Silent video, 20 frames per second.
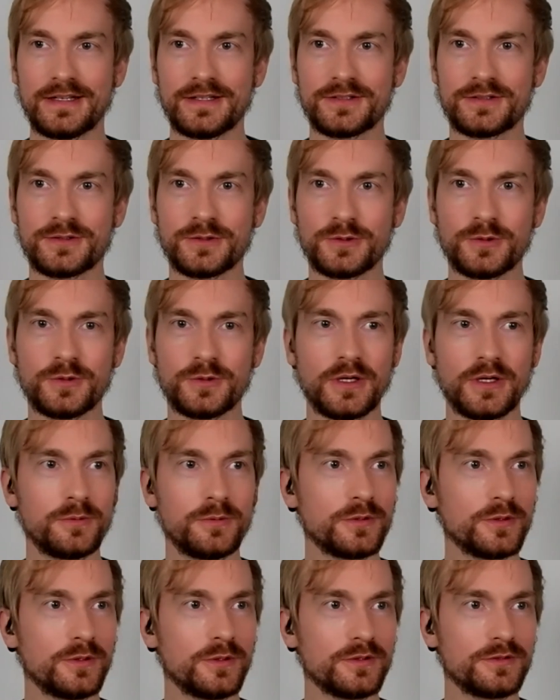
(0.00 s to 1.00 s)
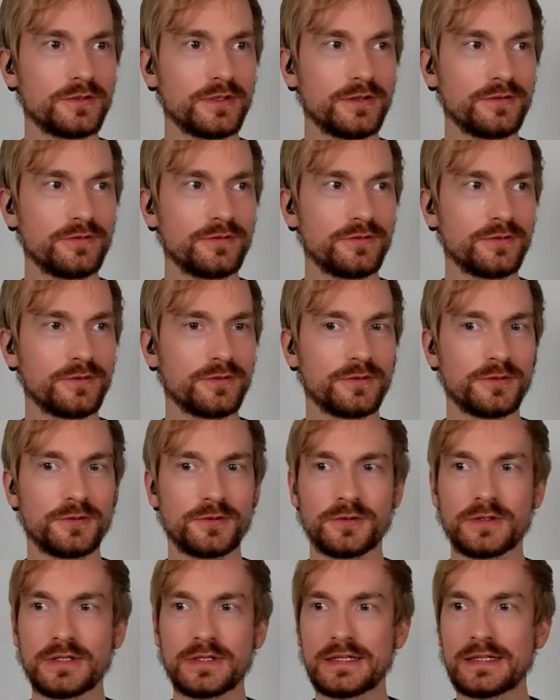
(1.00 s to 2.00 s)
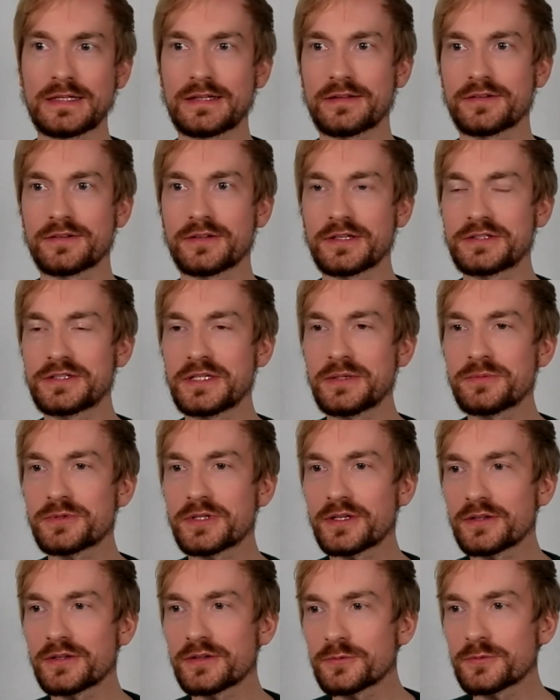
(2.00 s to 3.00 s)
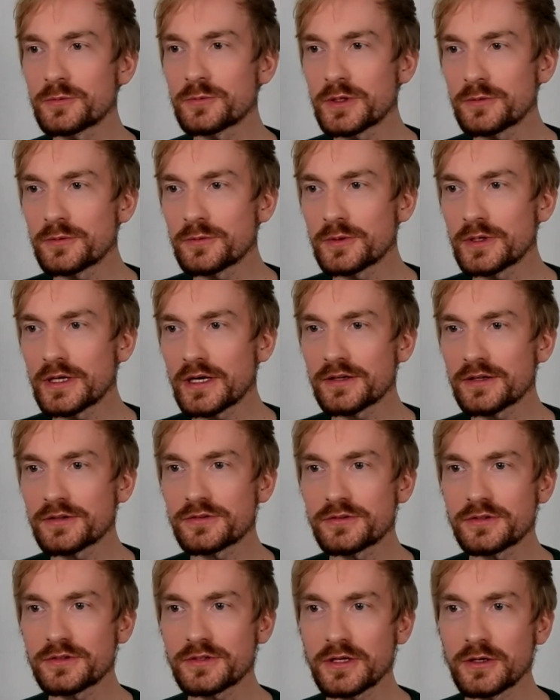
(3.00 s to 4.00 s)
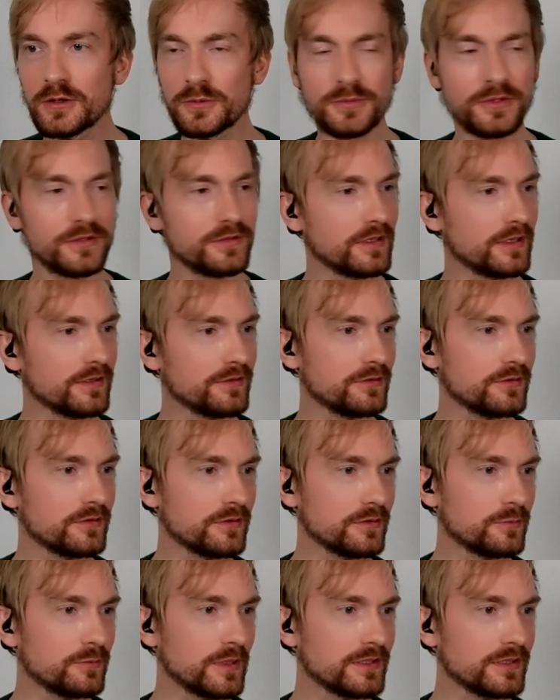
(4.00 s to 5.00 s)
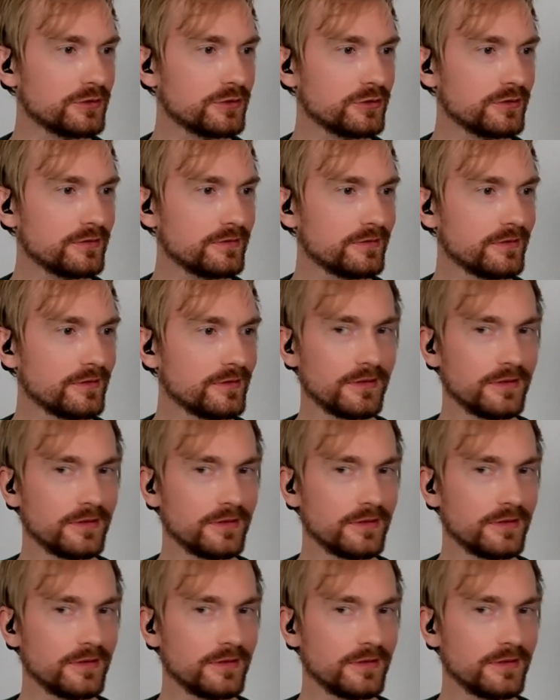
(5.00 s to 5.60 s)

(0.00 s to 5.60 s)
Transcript: So I would also have, it seems that we answered, I hope this answered the question.